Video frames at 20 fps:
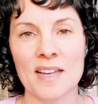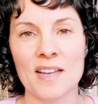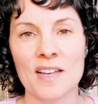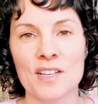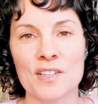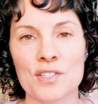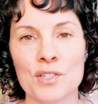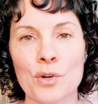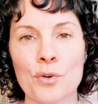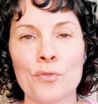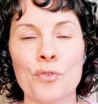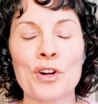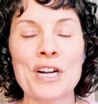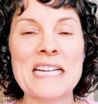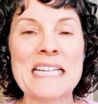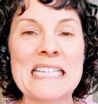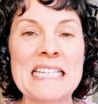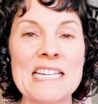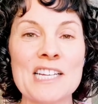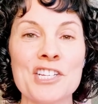So for
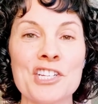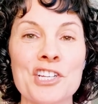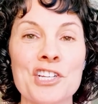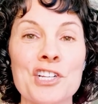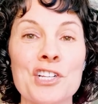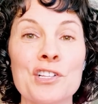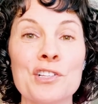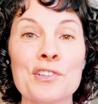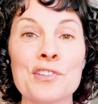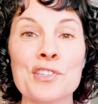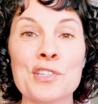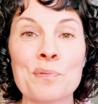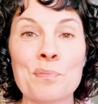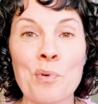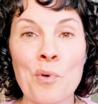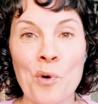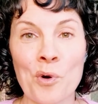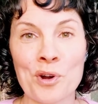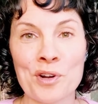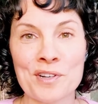additional
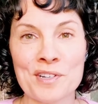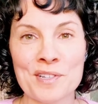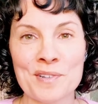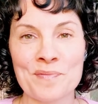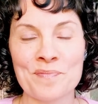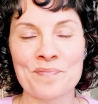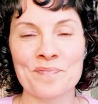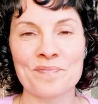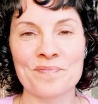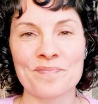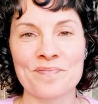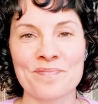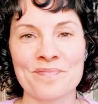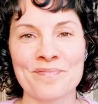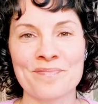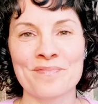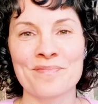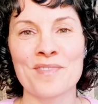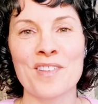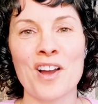support,
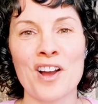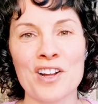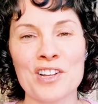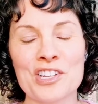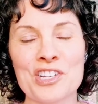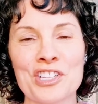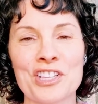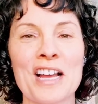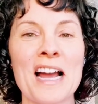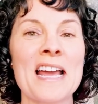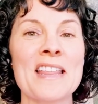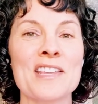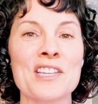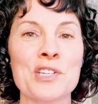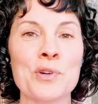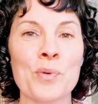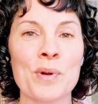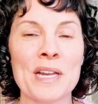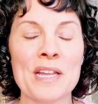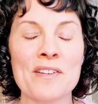on July the
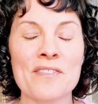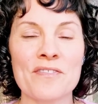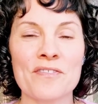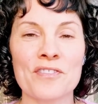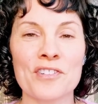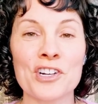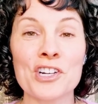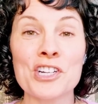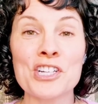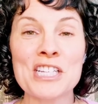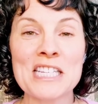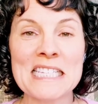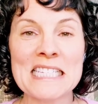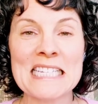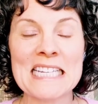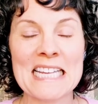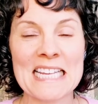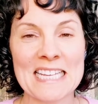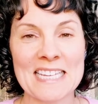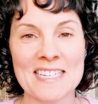21st
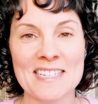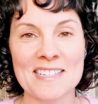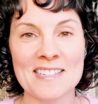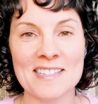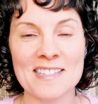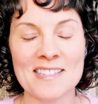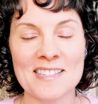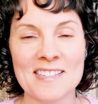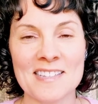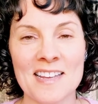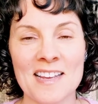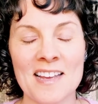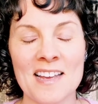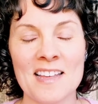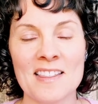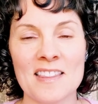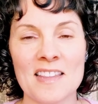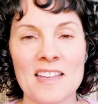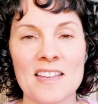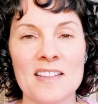is
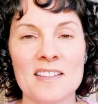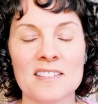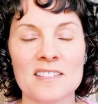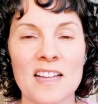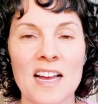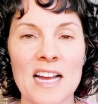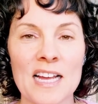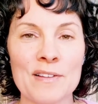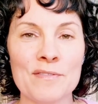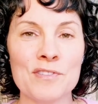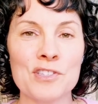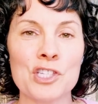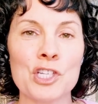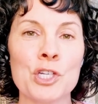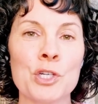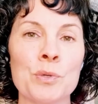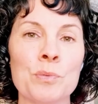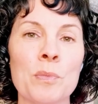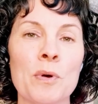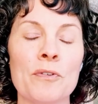the live
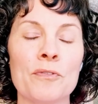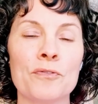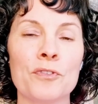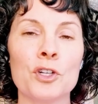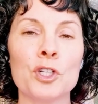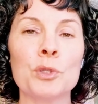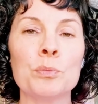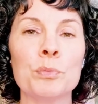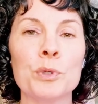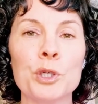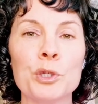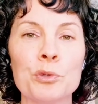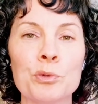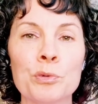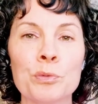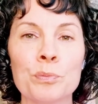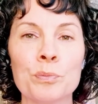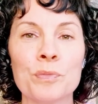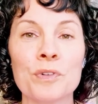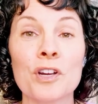Zoom full
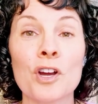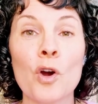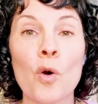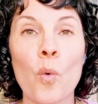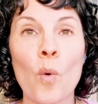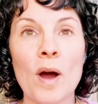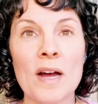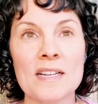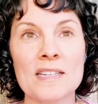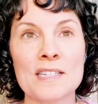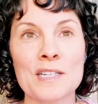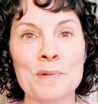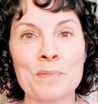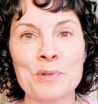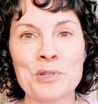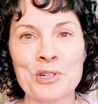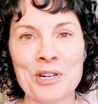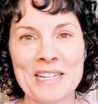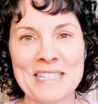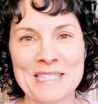moon quantum
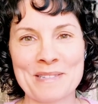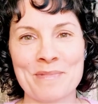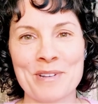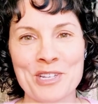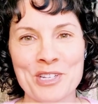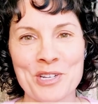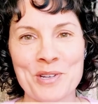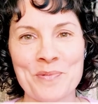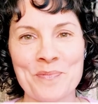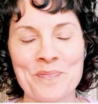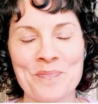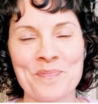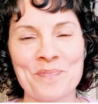transmission.